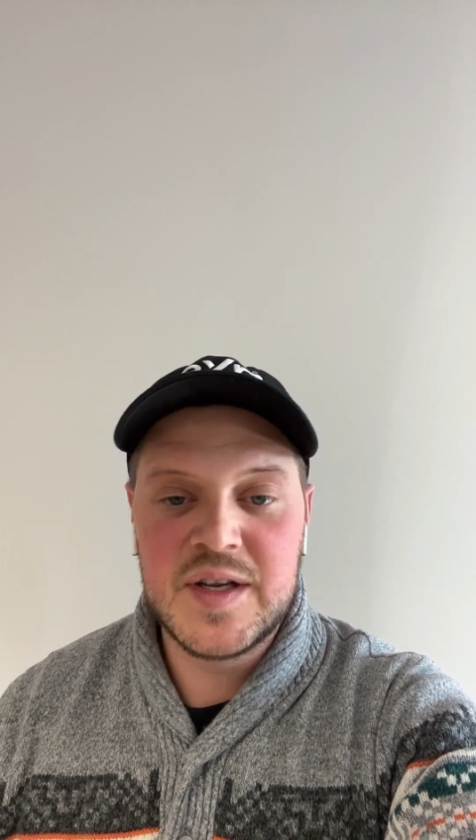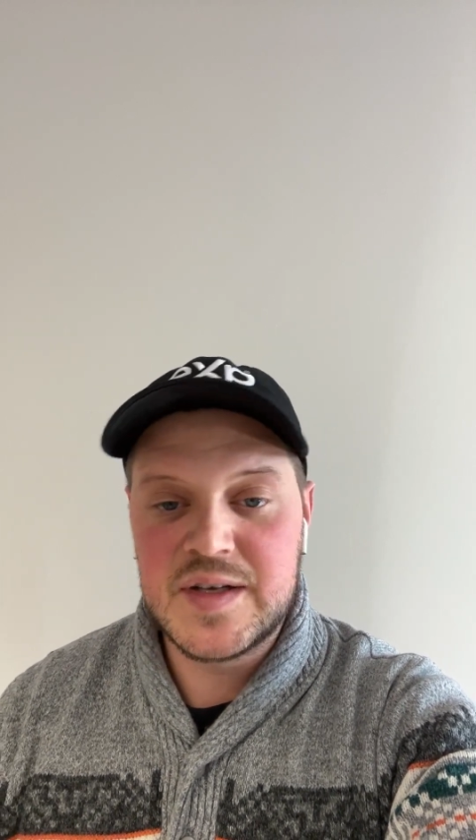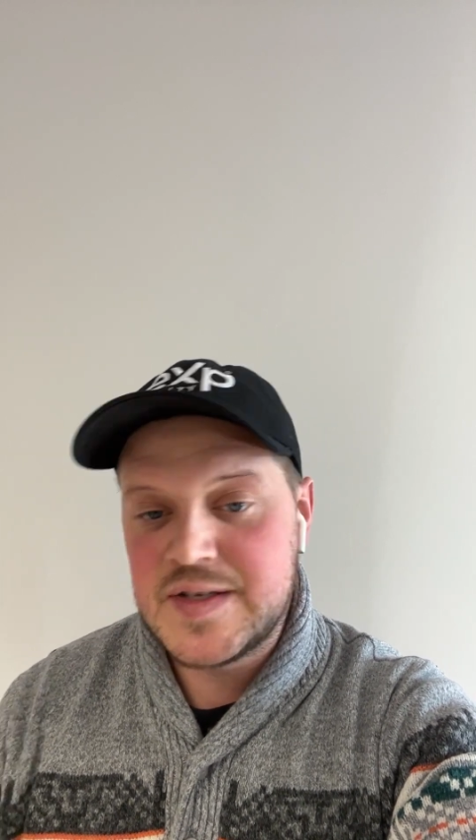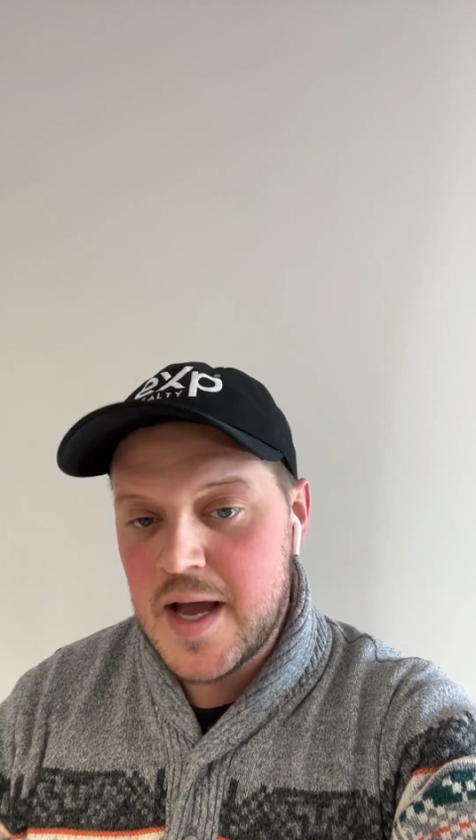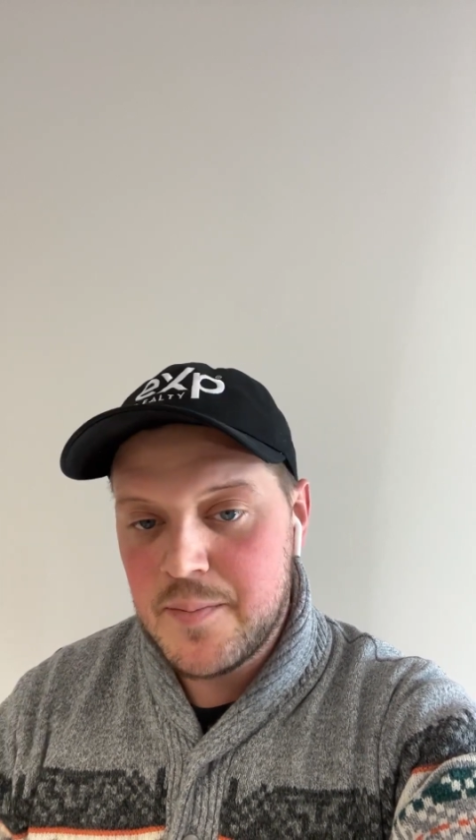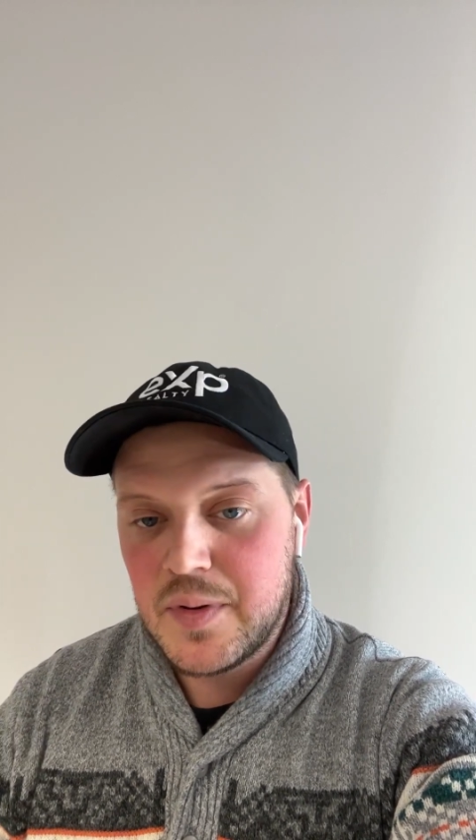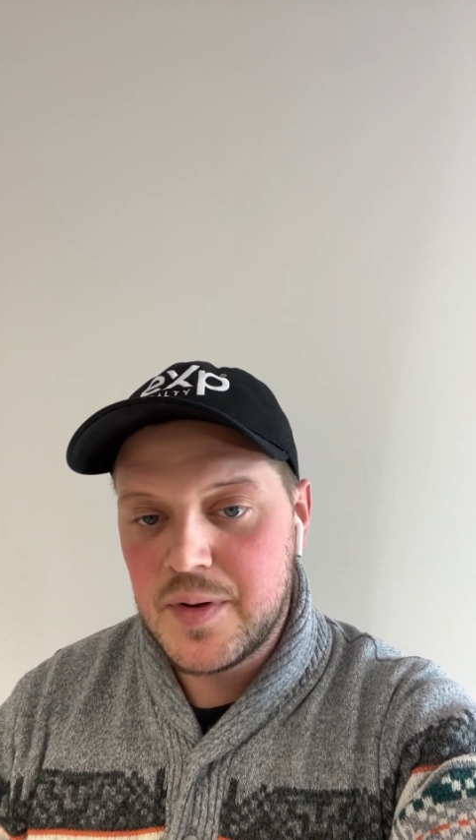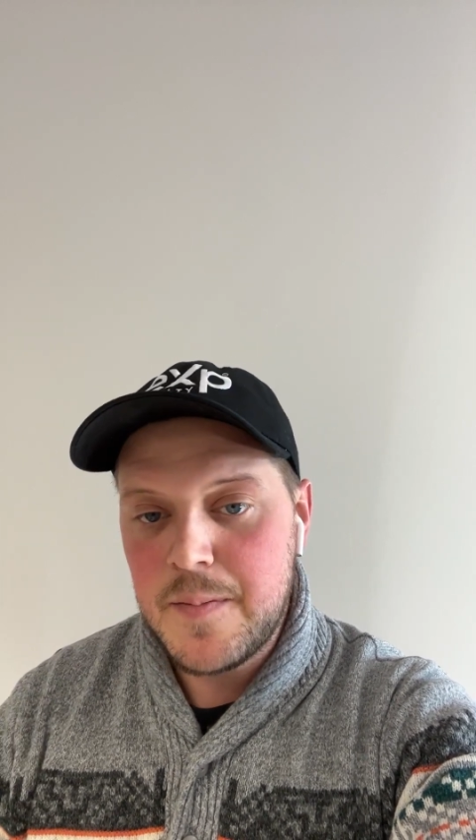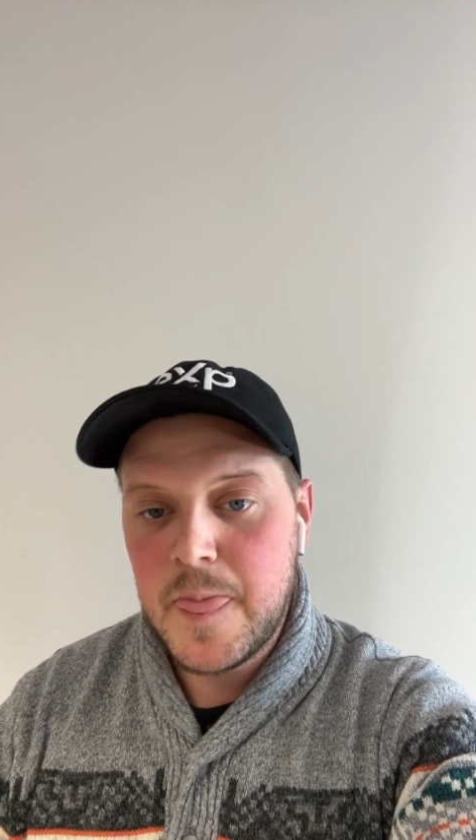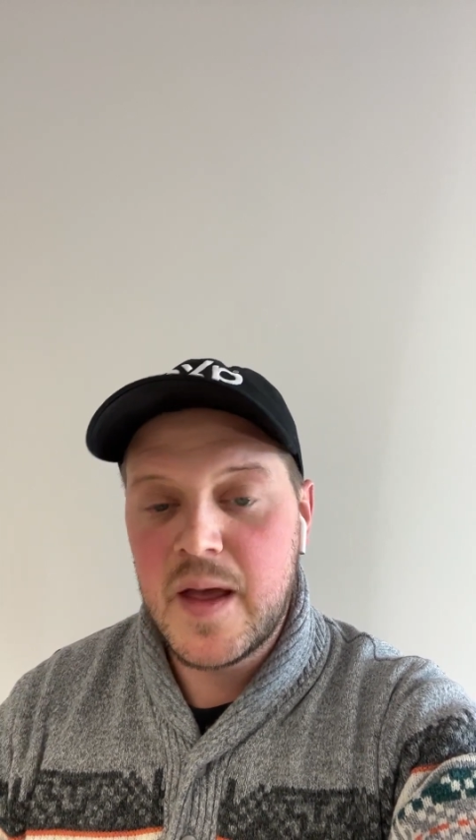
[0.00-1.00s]

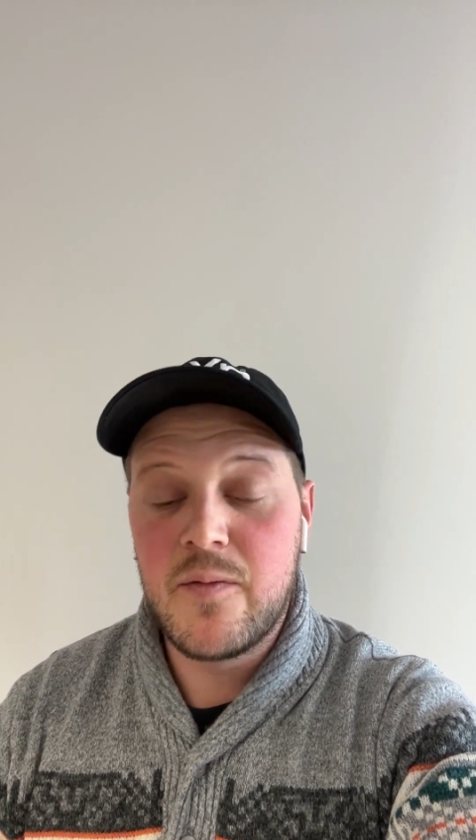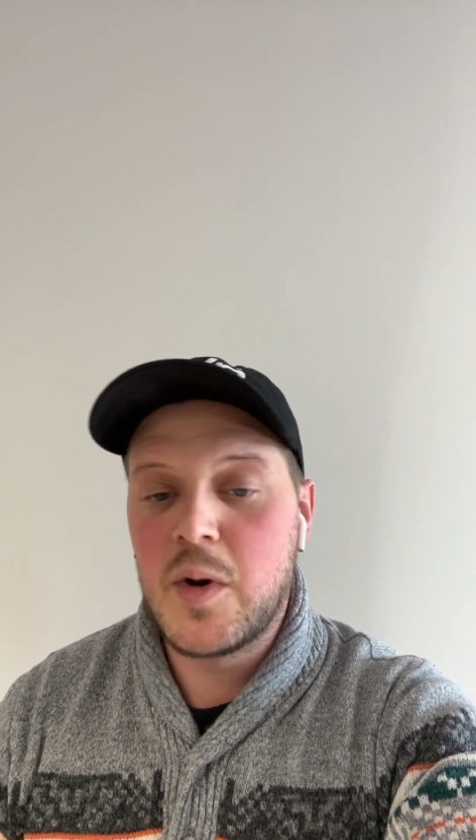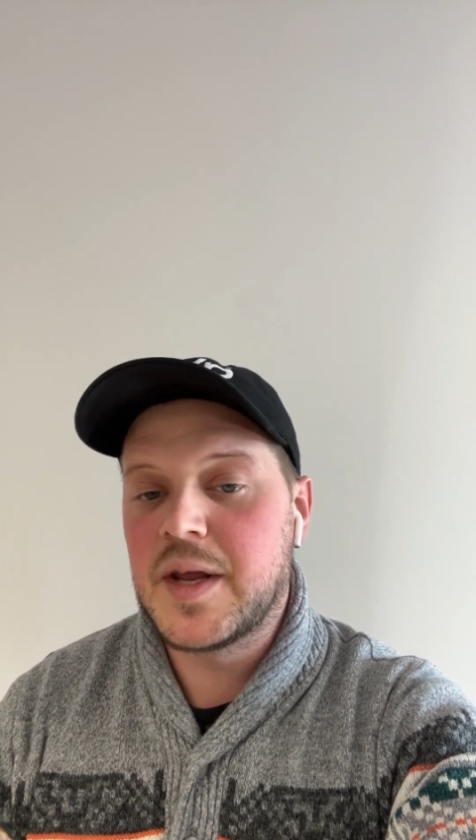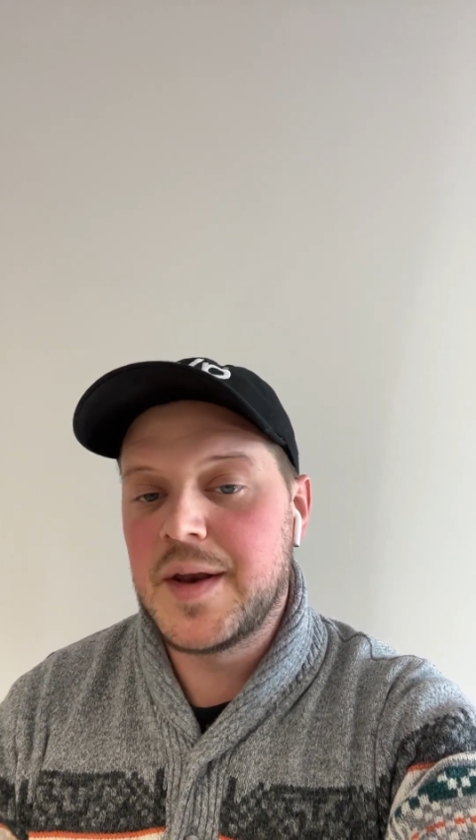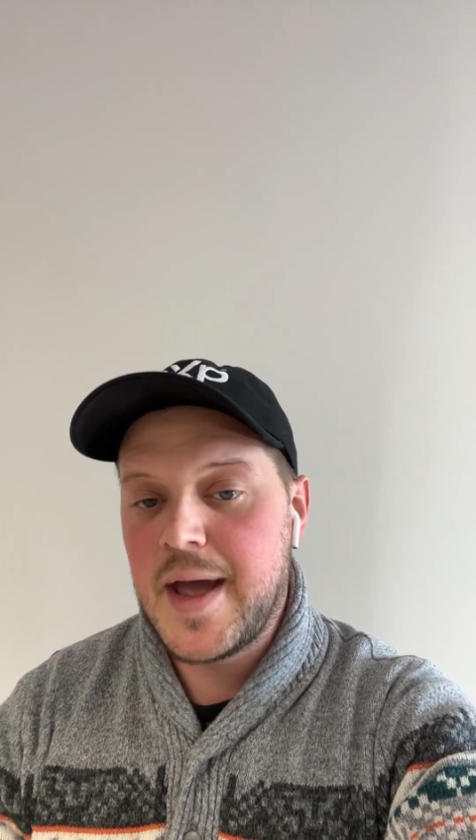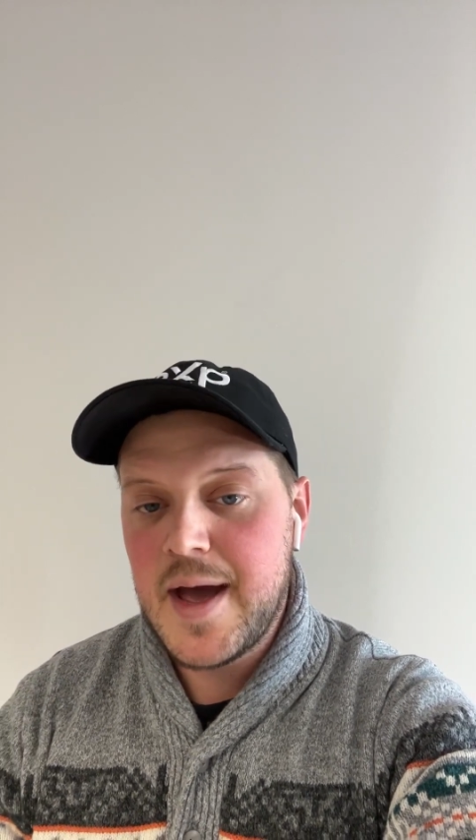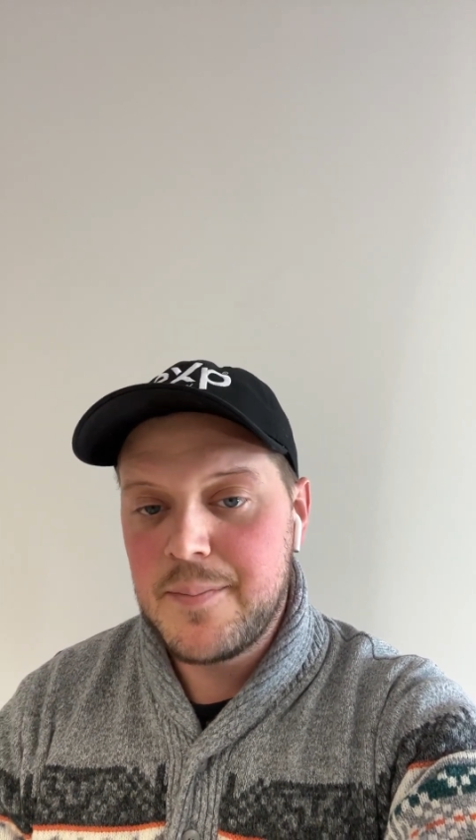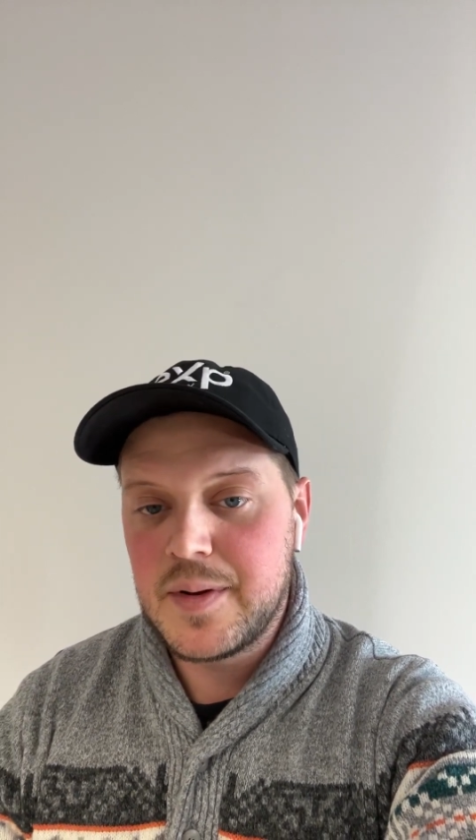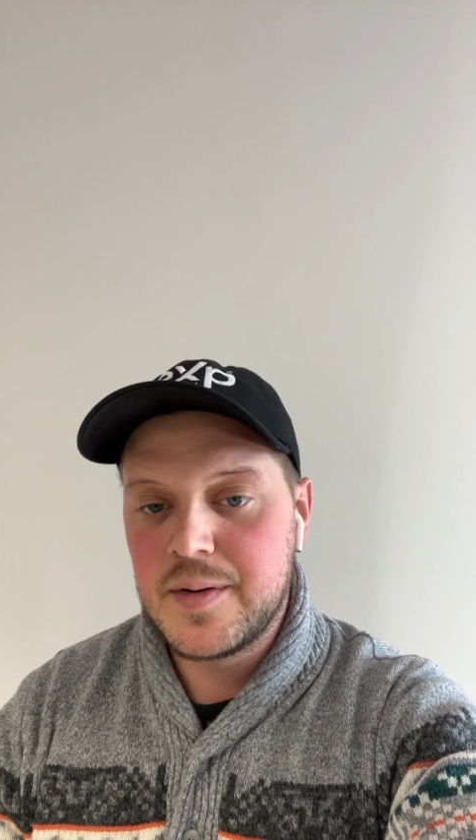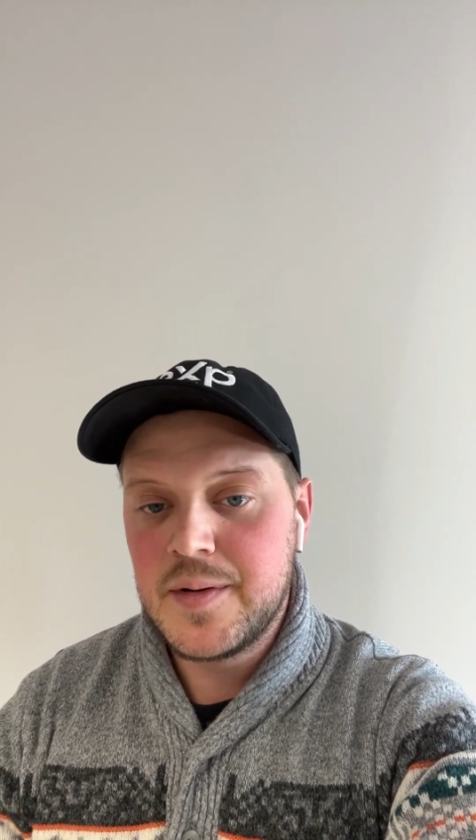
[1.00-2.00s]
example of what can
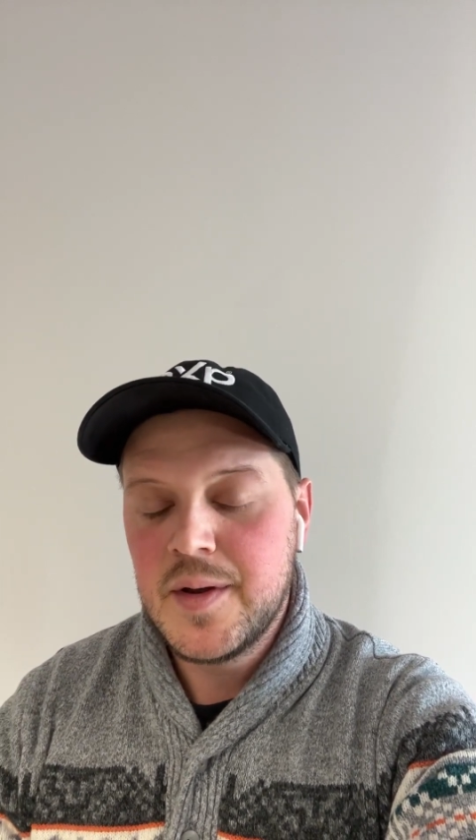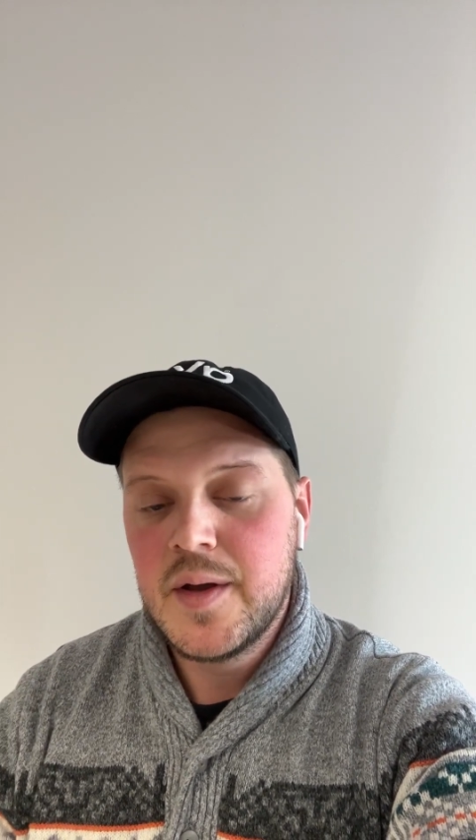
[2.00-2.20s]
happen